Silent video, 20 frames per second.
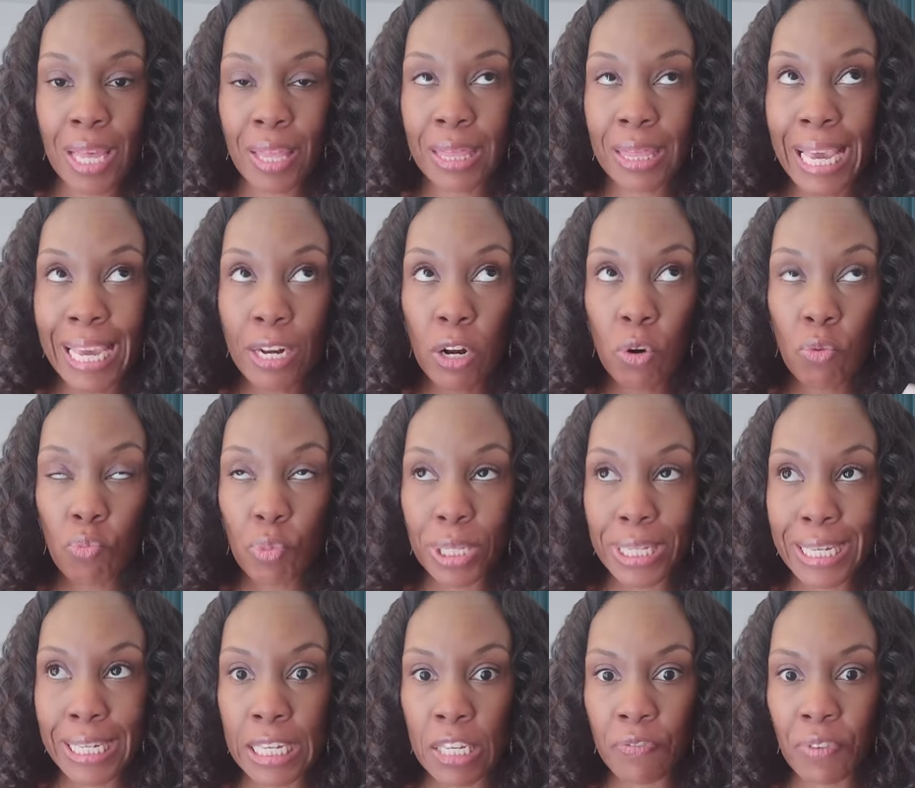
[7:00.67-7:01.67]
they don't really
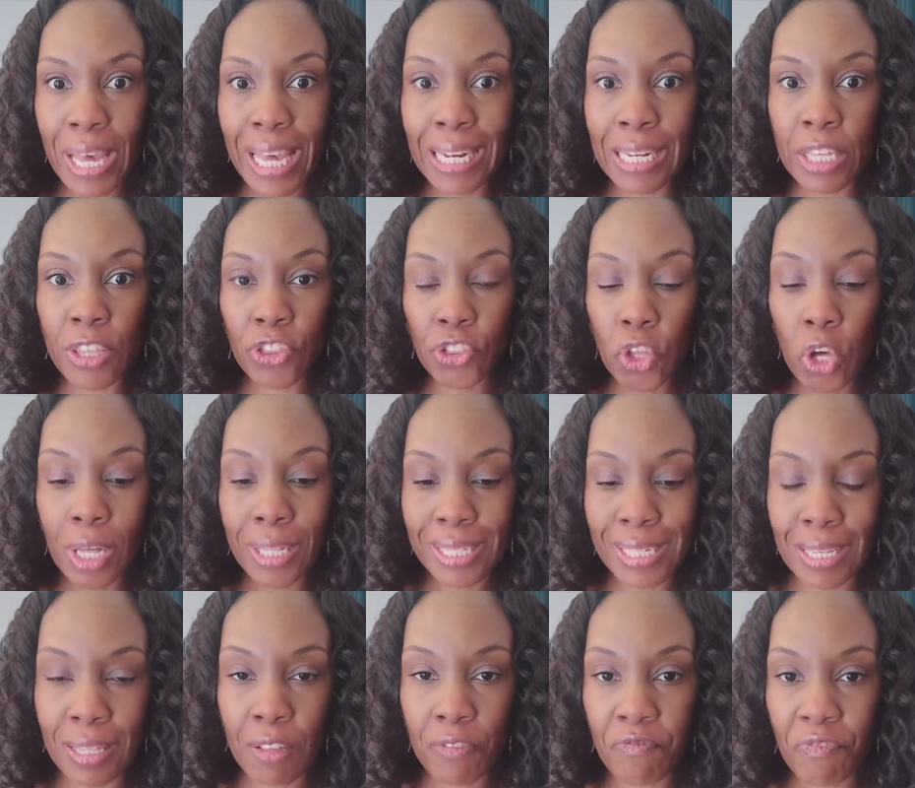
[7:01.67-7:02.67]
give any thought
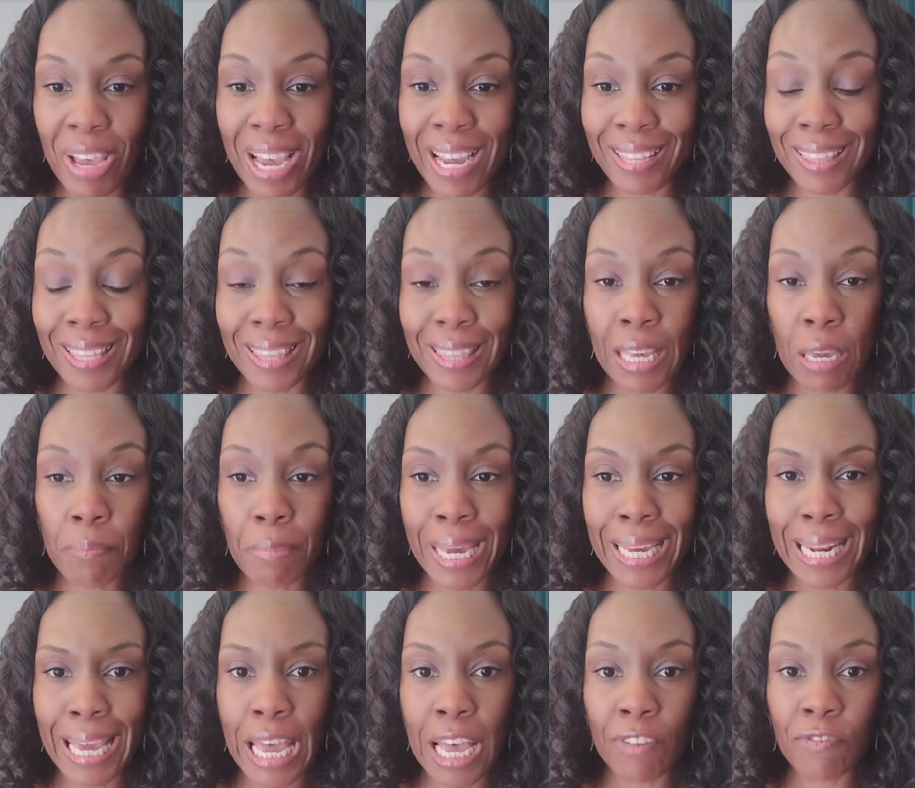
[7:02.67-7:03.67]
to the fact that they
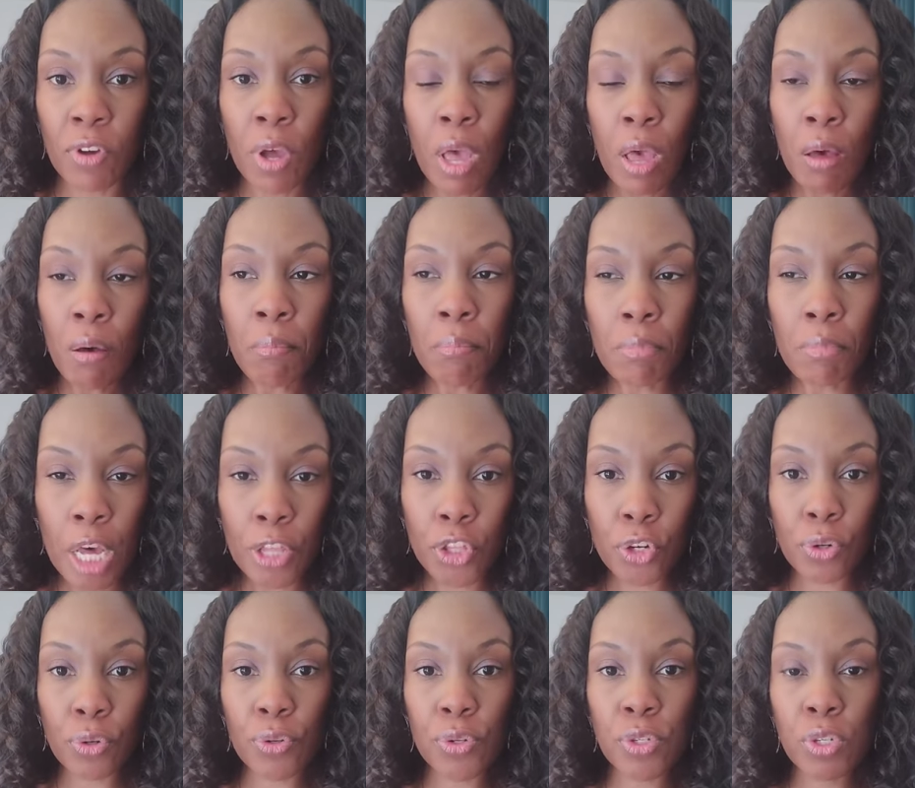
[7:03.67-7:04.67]
might have
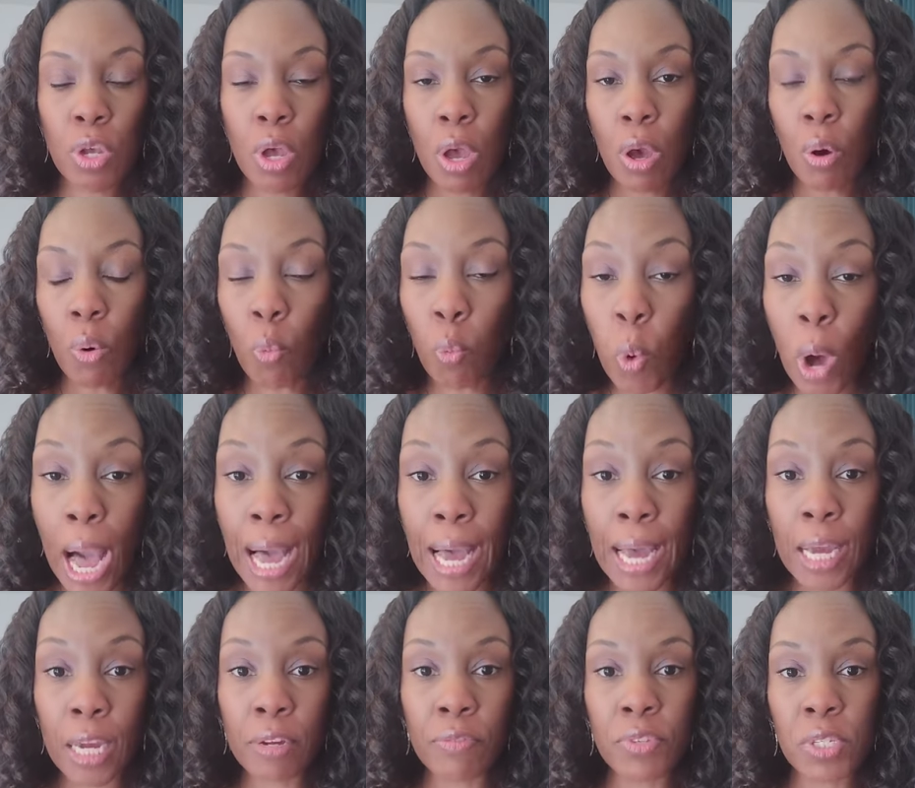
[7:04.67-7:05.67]
mothers,
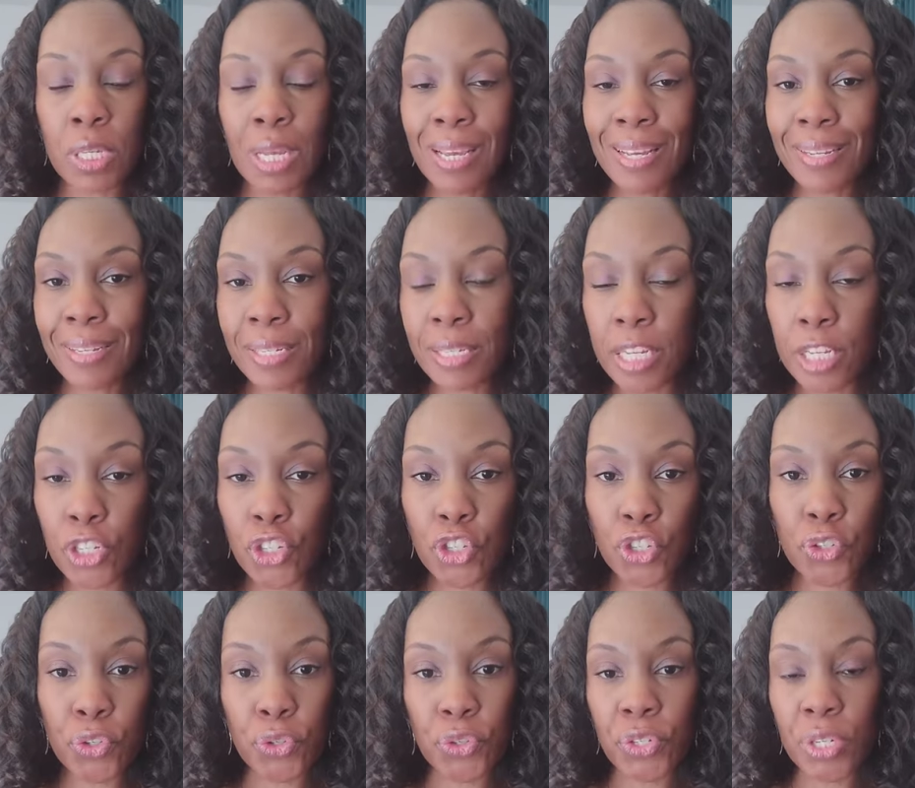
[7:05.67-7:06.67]
wives,
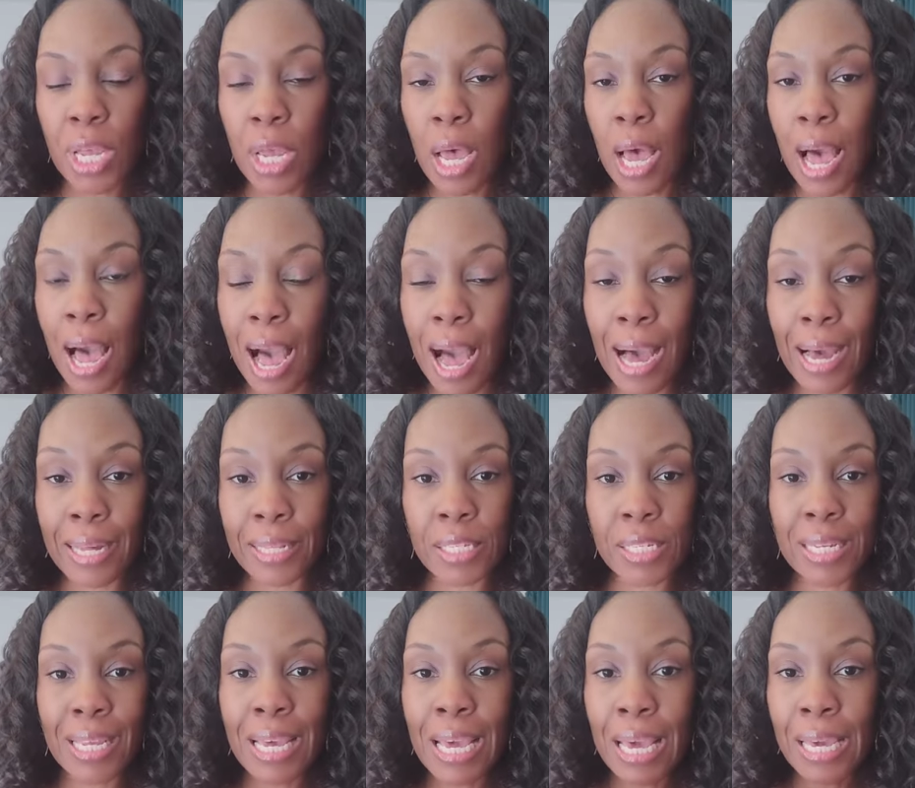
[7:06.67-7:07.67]
sisters,
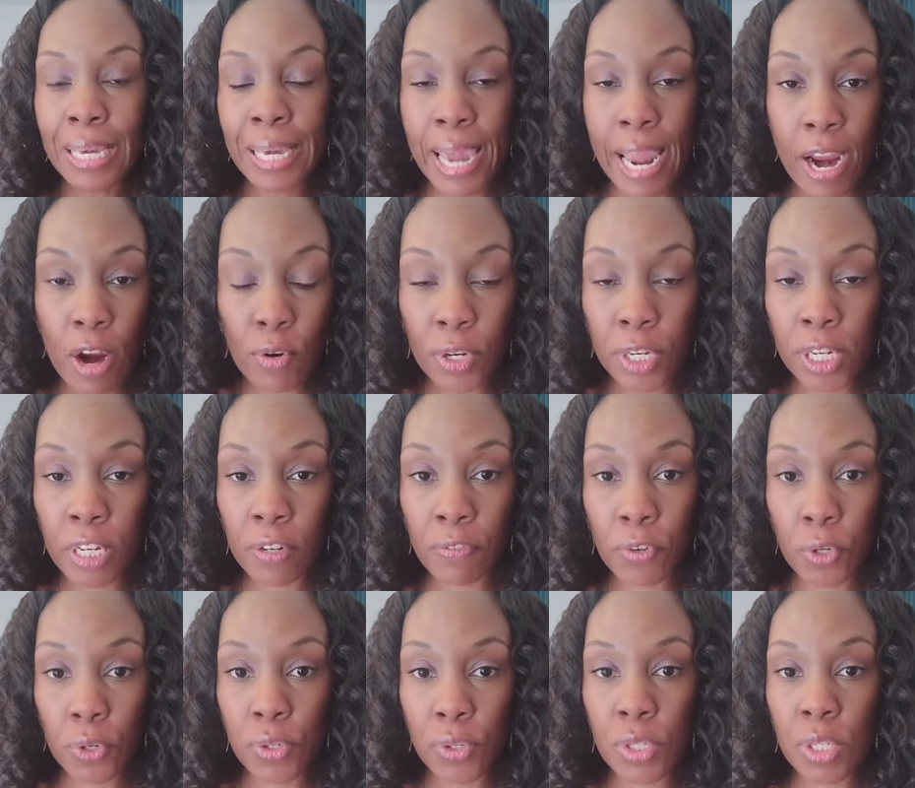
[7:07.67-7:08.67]
aunts,
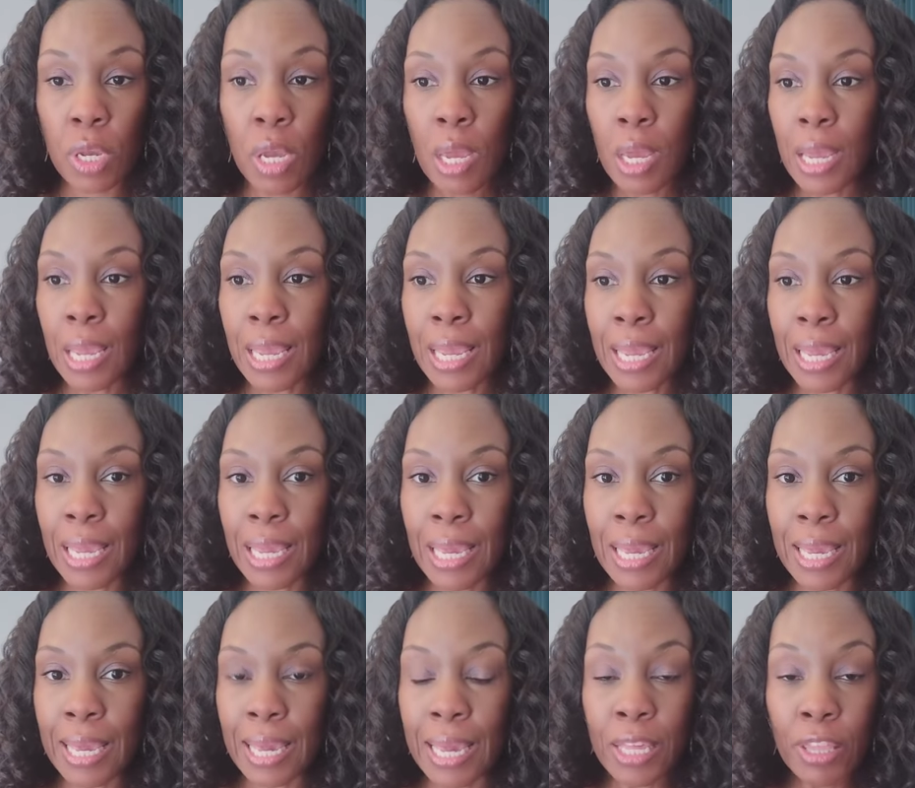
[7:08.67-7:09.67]
caregivers
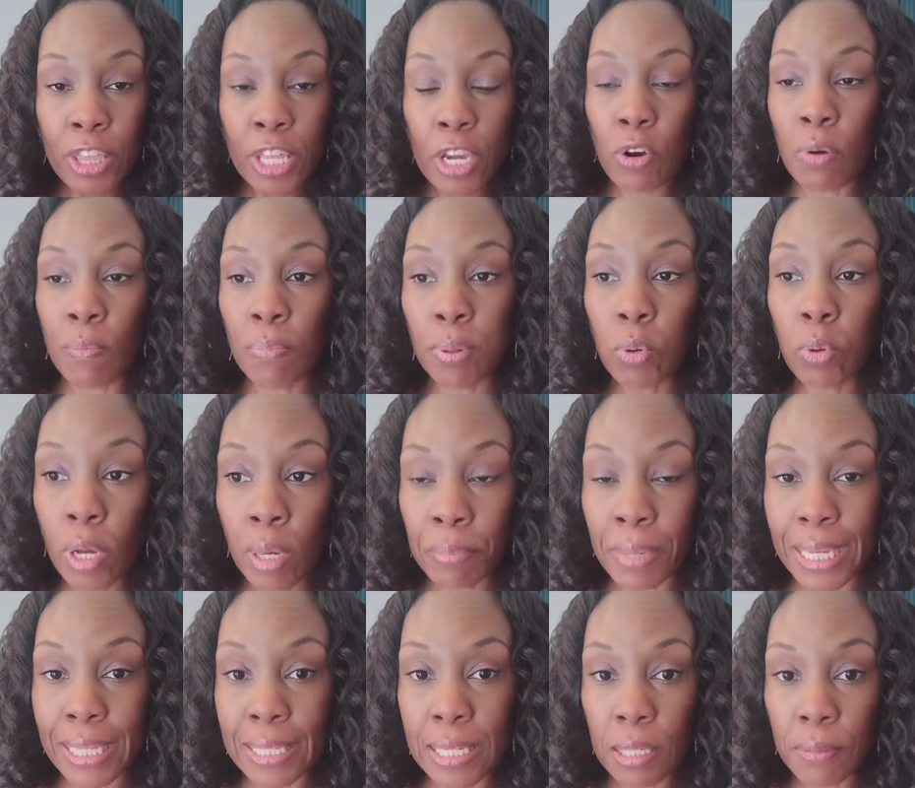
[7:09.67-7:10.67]
in their
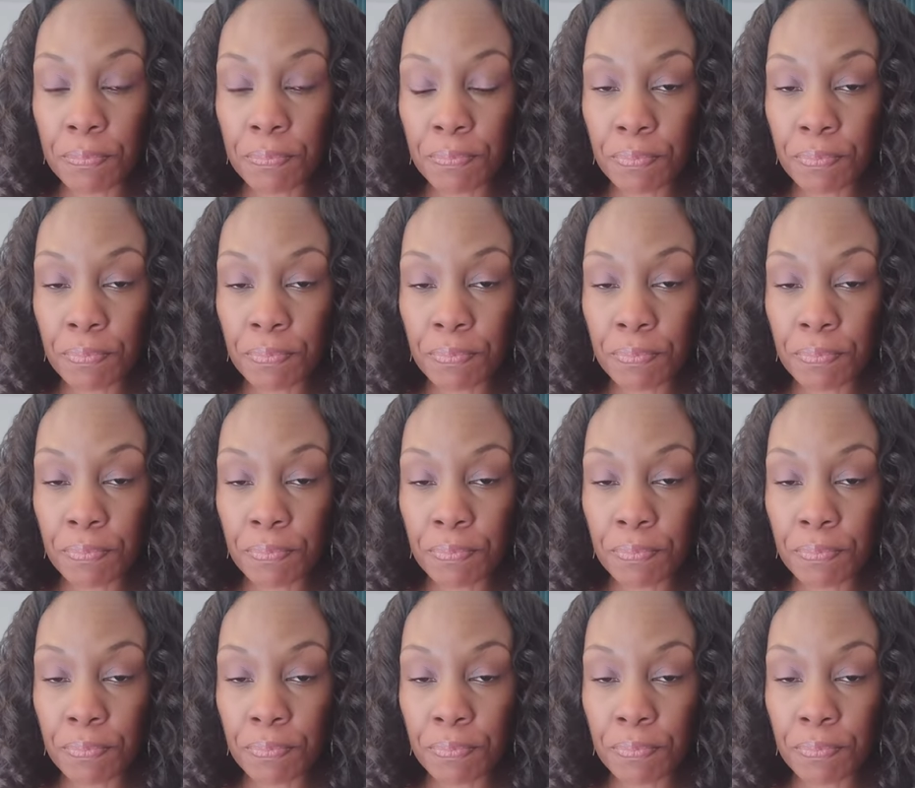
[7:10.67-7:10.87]
employment.